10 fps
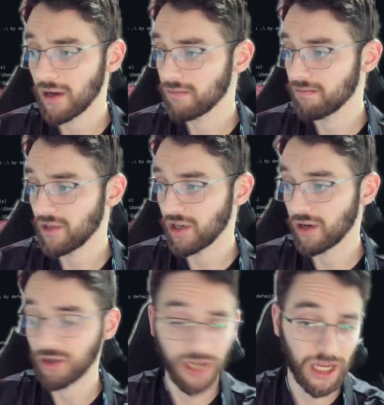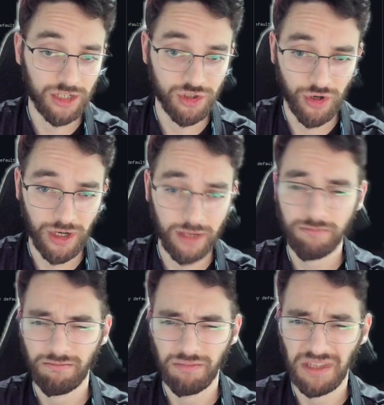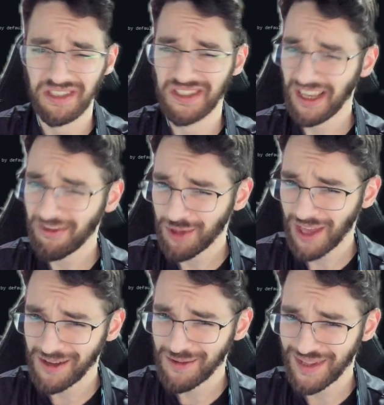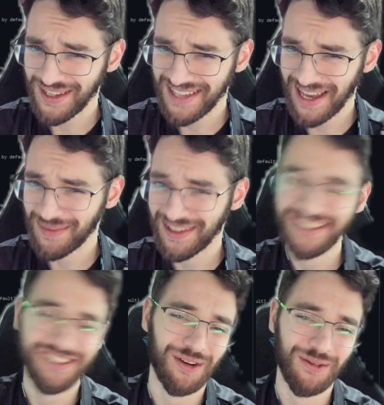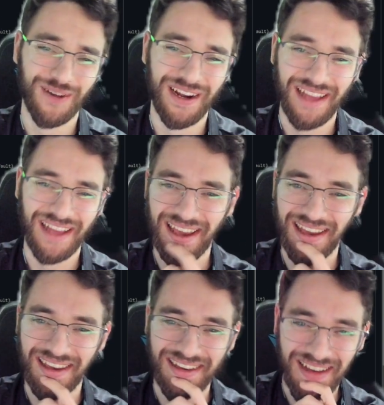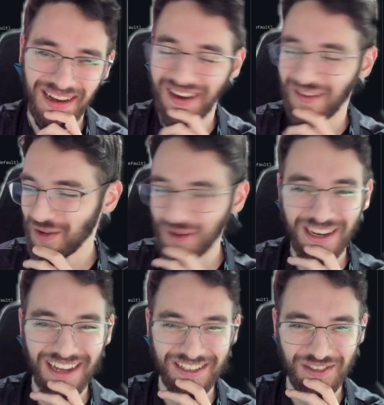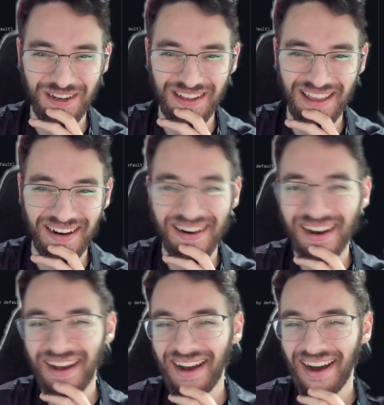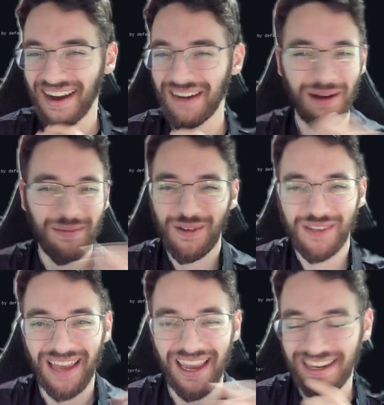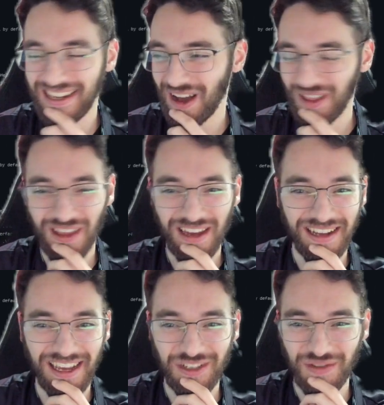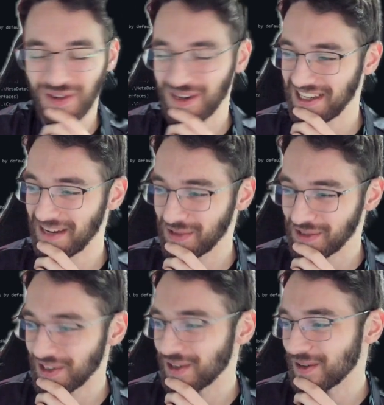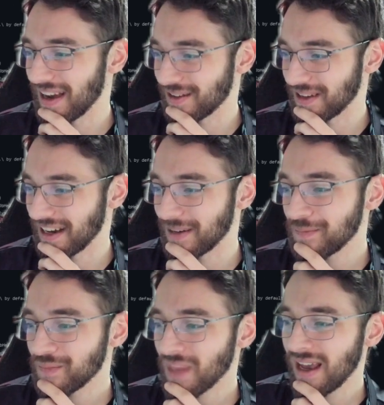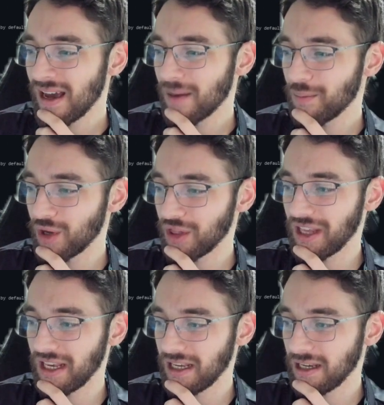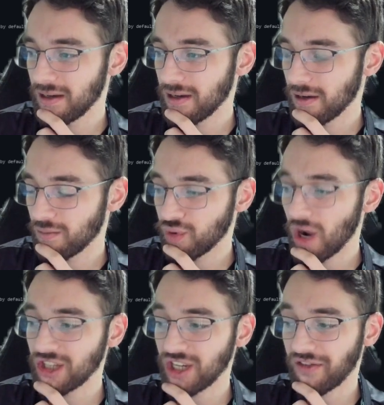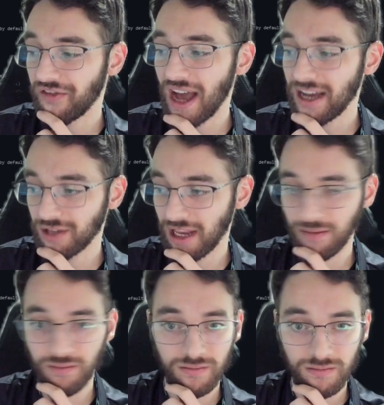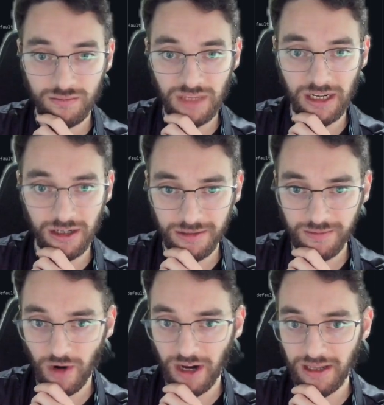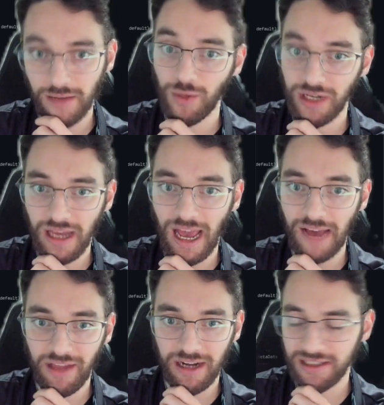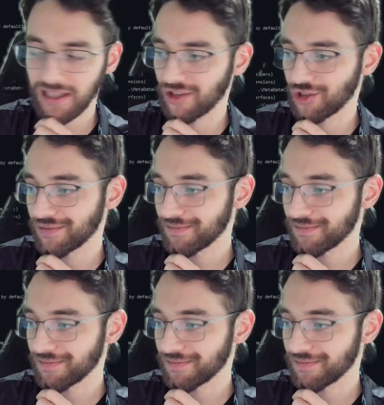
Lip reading: your connection string, be safe with how you place that, please. Don't write a full connection string there. I'm using AD authentication, for example, so I don't care. Put the project file name here, right? And we need to have that extension.